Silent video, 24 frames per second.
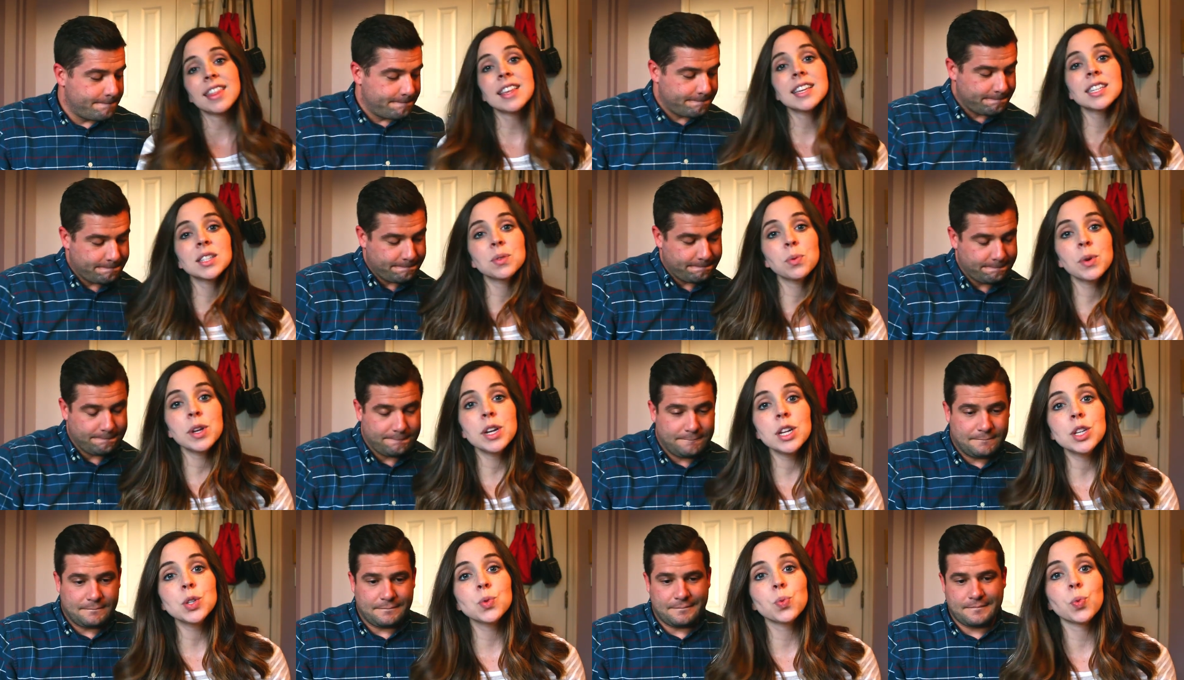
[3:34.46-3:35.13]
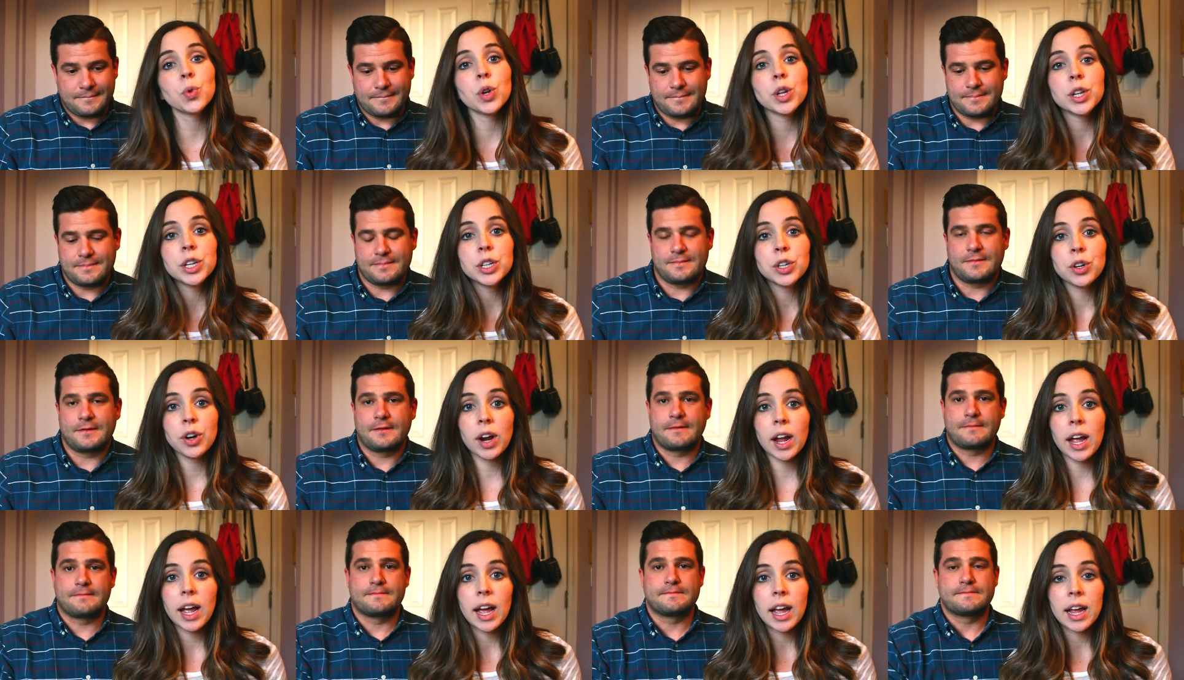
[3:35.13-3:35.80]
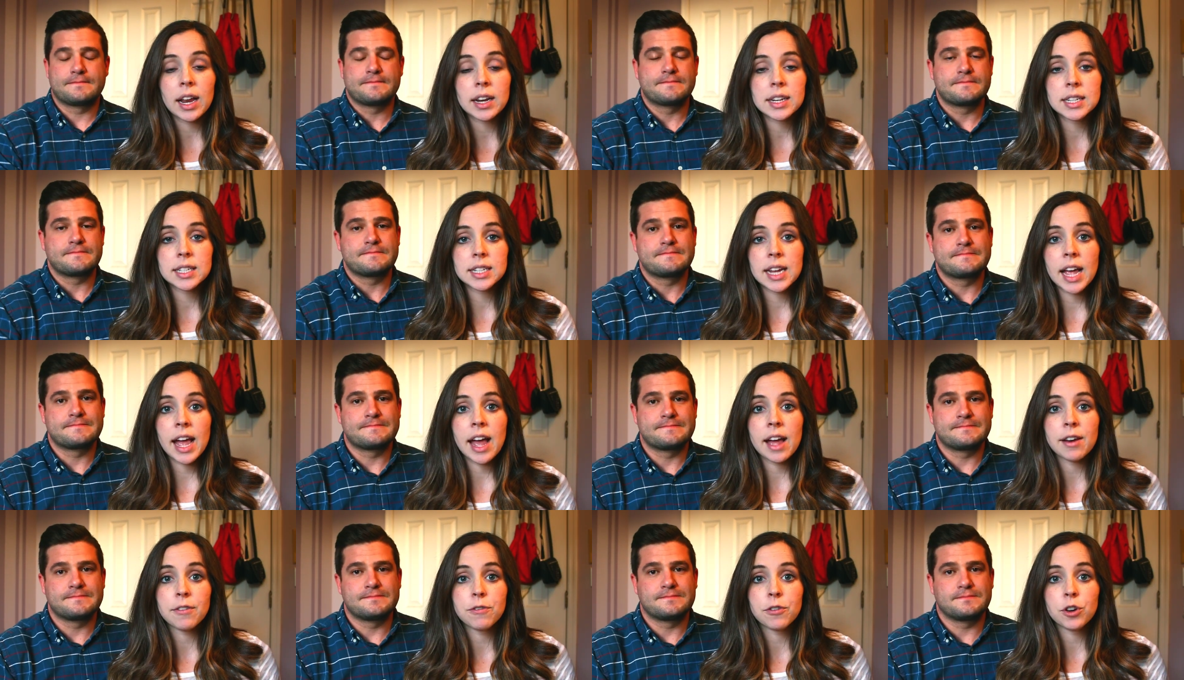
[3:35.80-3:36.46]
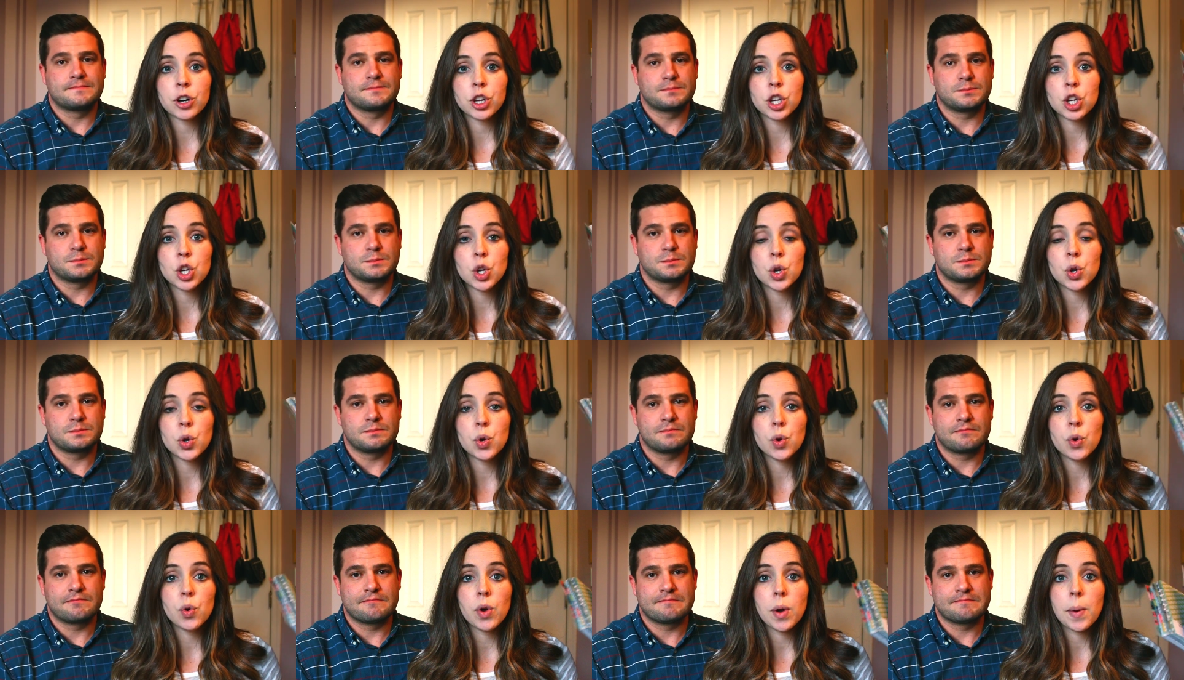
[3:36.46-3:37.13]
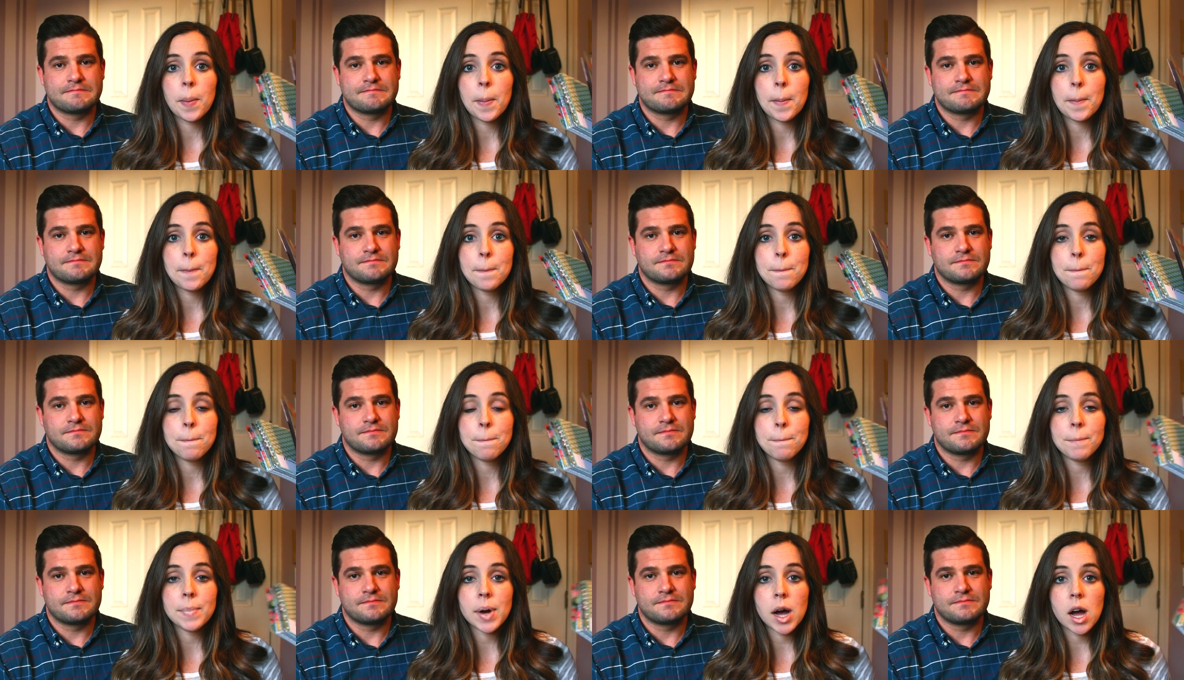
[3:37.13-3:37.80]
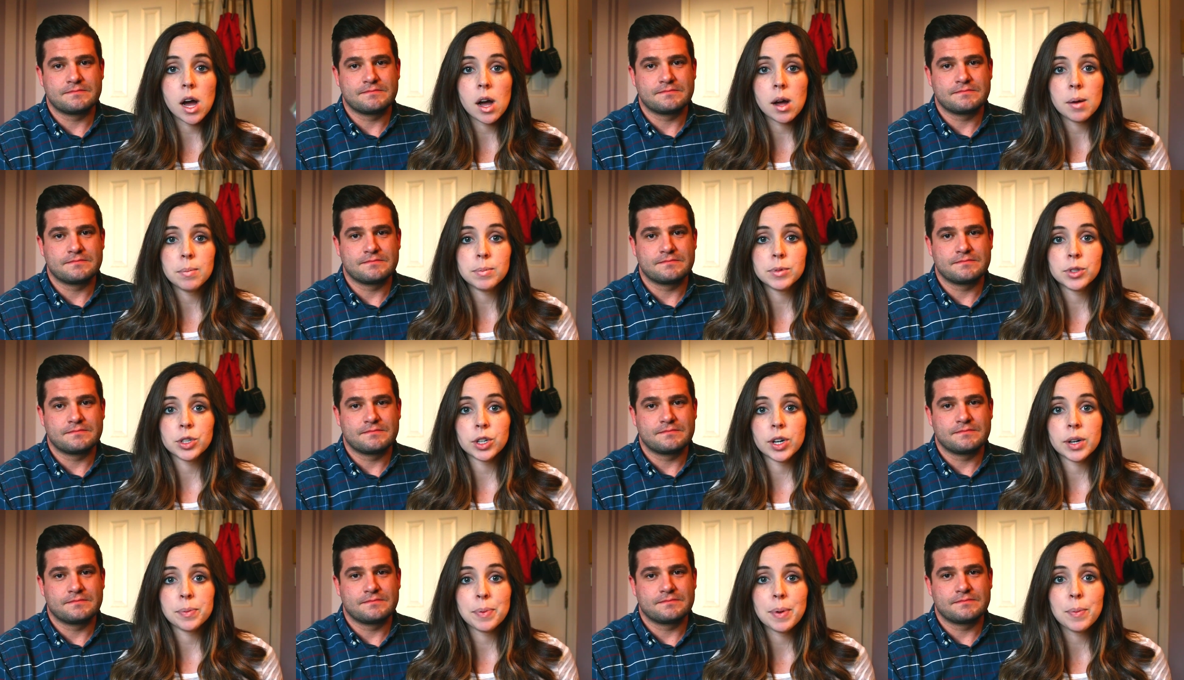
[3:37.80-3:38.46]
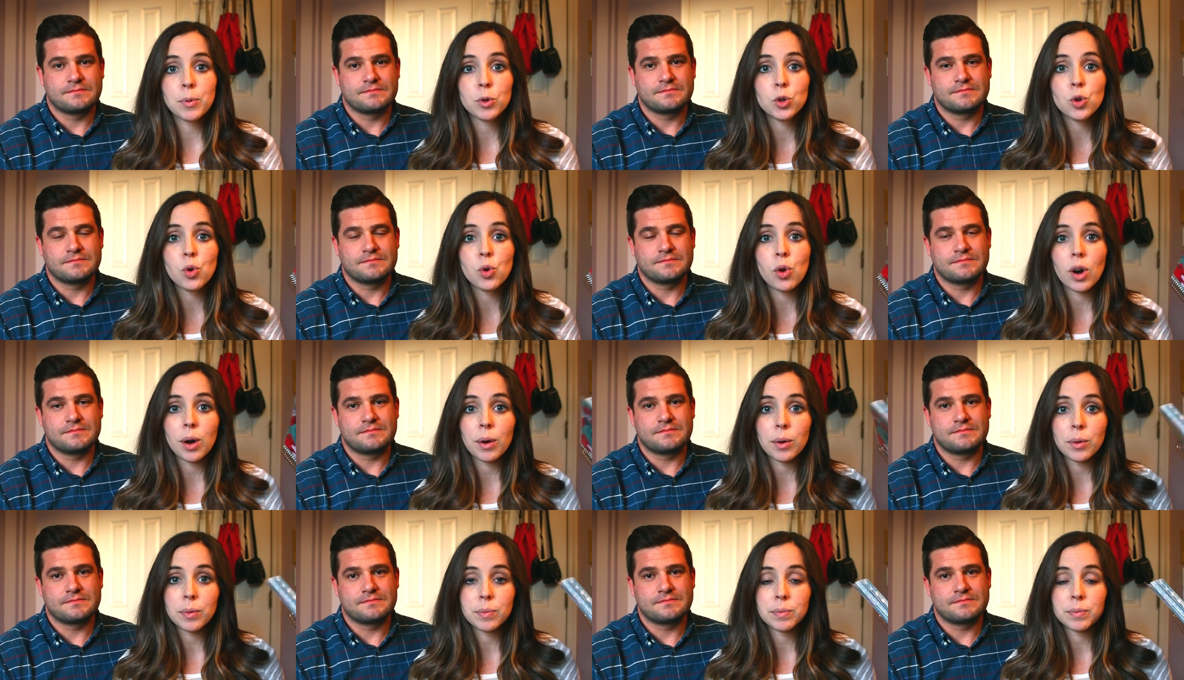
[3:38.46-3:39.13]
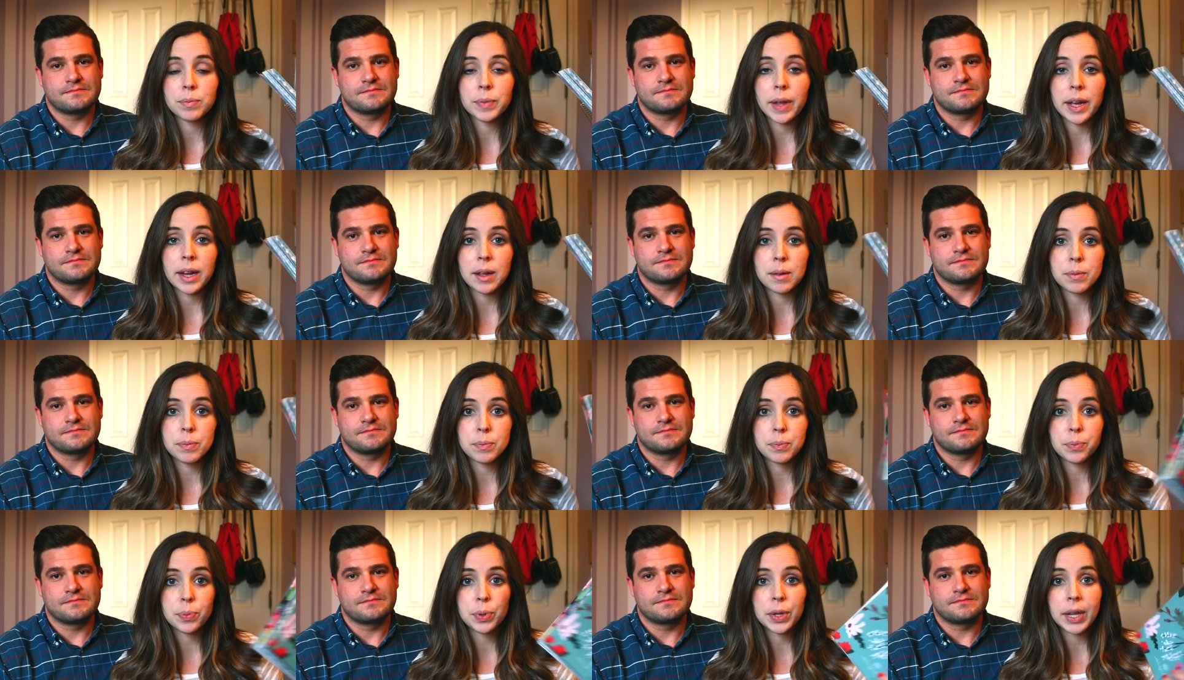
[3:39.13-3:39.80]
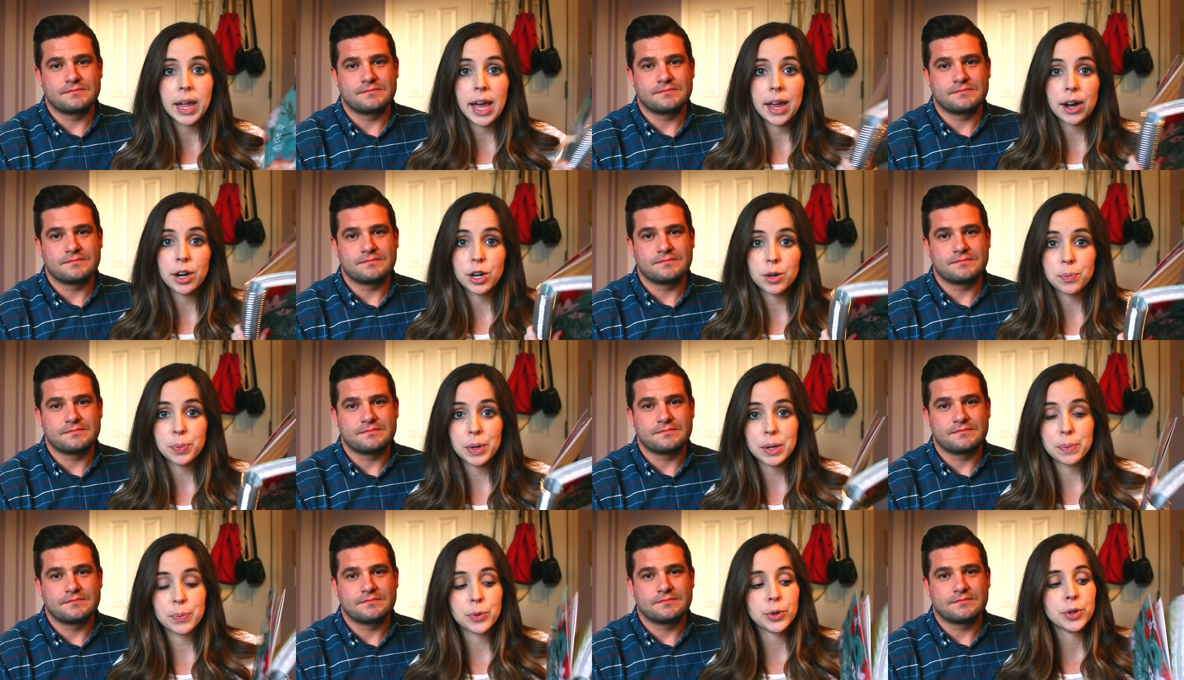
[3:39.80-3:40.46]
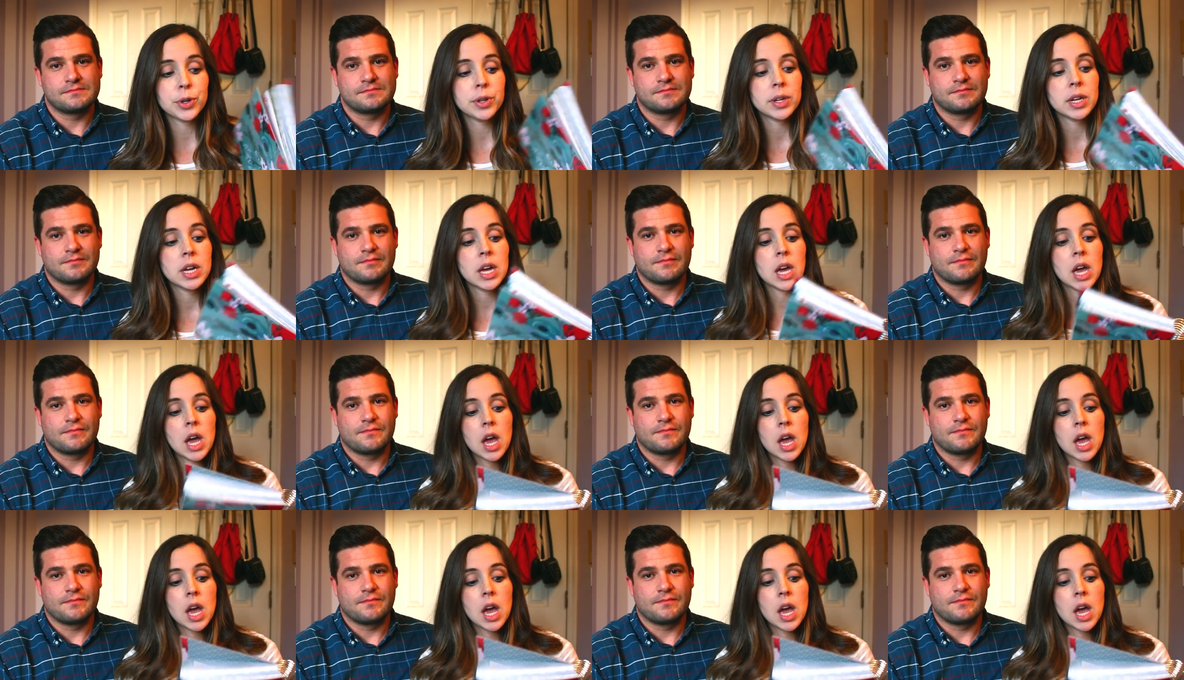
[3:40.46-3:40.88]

Speaker 1: this one is really great, and for you. Moms or people who are like planner people.